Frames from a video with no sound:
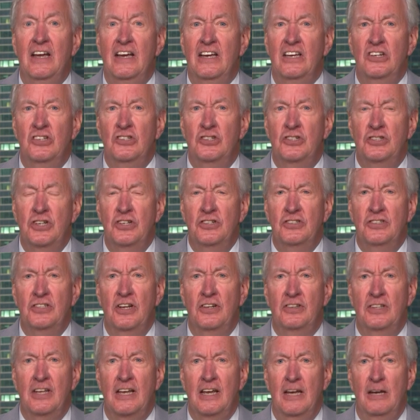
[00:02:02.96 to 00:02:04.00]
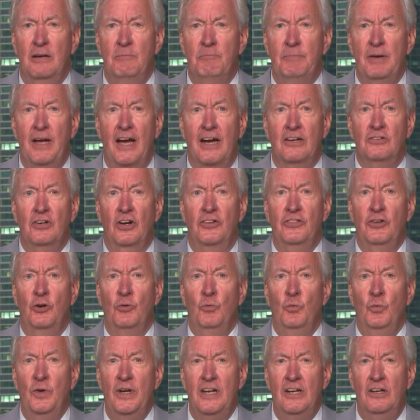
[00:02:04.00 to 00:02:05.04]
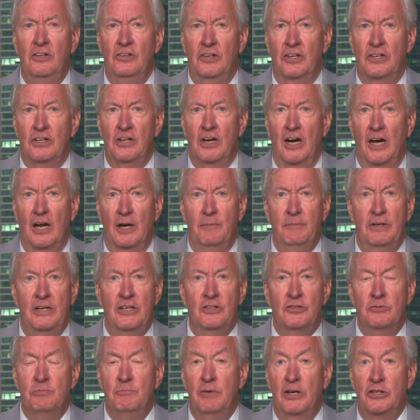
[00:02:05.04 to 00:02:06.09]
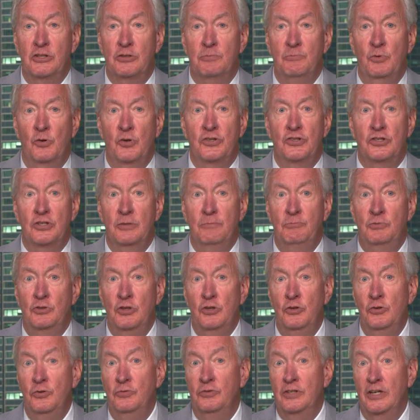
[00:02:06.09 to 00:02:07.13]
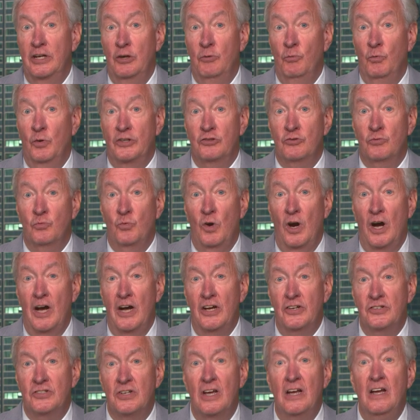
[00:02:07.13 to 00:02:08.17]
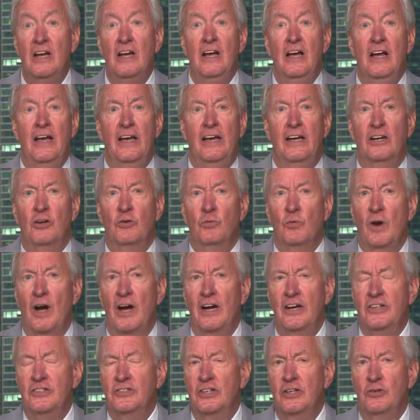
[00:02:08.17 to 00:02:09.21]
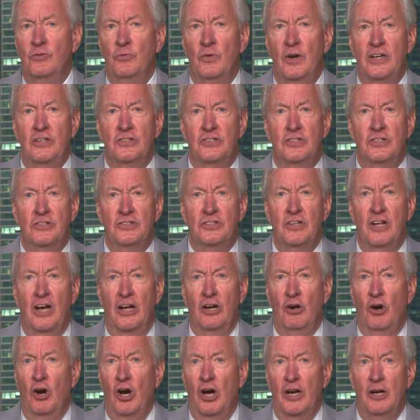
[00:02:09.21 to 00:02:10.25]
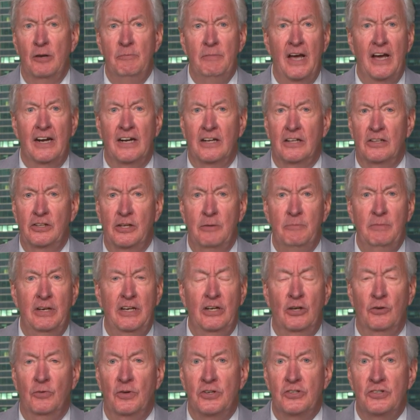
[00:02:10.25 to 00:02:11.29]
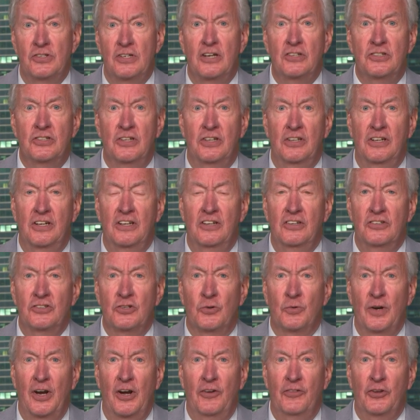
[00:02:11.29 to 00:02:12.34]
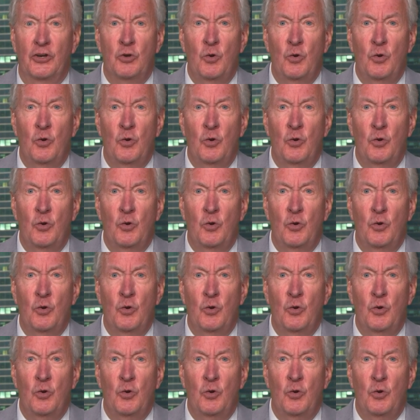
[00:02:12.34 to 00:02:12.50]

It is just that the impact on the real economy is much more subdued than it once was, and a rise in rates does not automatically mean a recession is around the